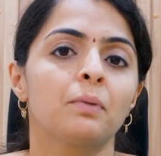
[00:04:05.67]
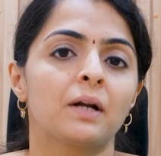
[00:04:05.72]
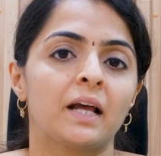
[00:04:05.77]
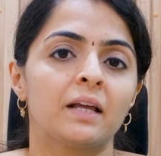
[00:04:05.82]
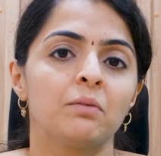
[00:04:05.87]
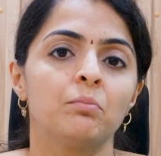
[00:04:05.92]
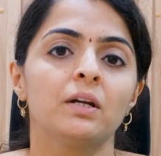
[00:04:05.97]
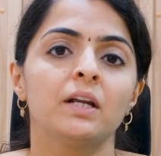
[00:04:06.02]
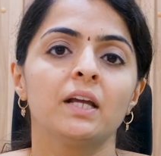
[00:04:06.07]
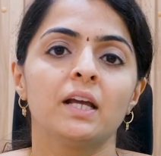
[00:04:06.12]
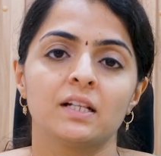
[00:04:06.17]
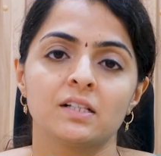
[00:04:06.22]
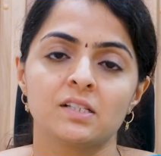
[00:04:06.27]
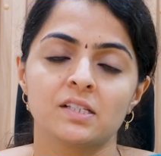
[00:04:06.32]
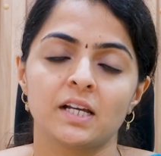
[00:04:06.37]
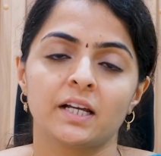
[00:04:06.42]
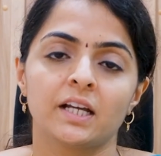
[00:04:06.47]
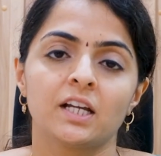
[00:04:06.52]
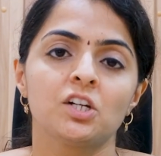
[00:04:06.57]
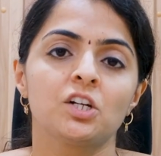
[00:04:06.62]
primary and
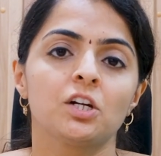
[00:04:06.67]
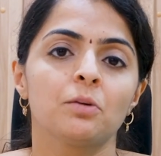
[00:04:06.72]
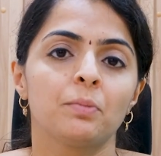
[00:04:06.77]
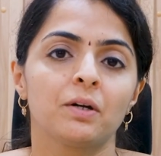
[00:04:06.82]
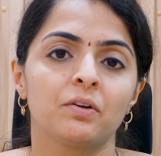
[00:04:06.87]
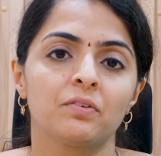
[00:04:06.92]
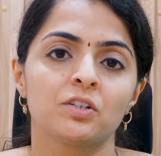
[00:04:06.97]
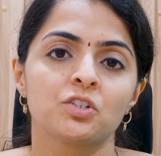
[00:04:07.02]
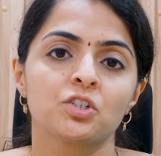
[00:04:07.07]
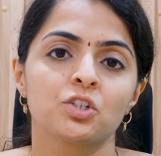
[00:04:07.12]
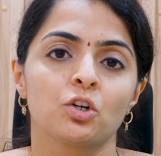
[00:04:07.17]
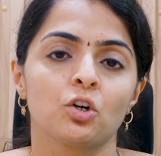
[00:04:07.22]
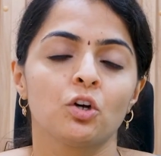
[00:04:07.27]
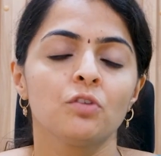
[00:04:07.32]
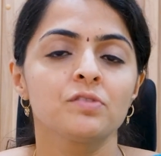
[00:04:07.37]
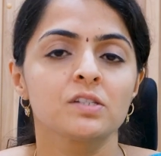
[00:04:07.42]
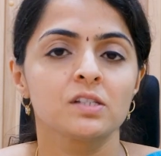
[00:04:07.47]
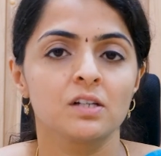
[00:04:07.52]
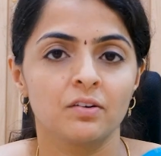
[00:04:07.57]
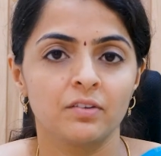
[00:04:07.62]
secondary prevention
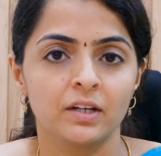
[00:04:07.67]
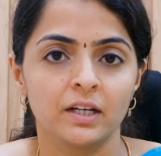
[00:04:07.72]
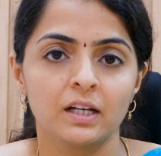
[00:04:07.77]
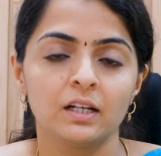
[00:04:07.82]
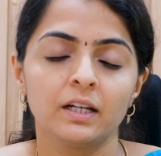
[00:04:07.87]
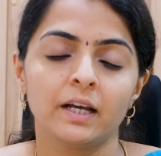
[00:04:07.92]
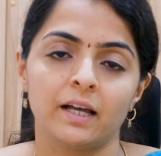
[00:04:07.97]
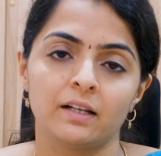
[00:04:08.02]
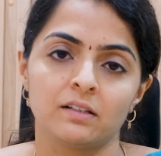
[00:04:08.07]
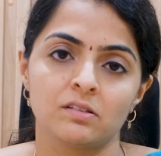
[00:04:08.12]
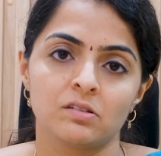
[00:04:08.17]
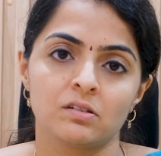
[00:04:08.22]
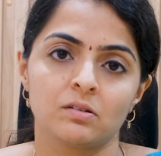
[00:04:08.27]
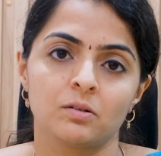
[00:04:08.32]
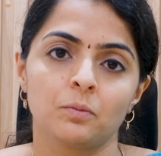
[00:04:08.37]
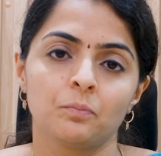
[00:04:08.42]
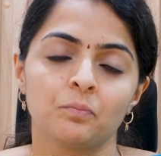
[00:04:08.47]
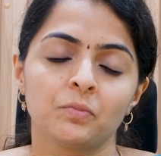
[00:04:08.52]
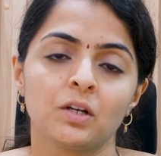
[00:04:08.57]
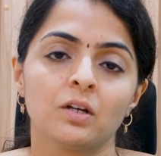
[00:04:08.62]
of cervical cancer.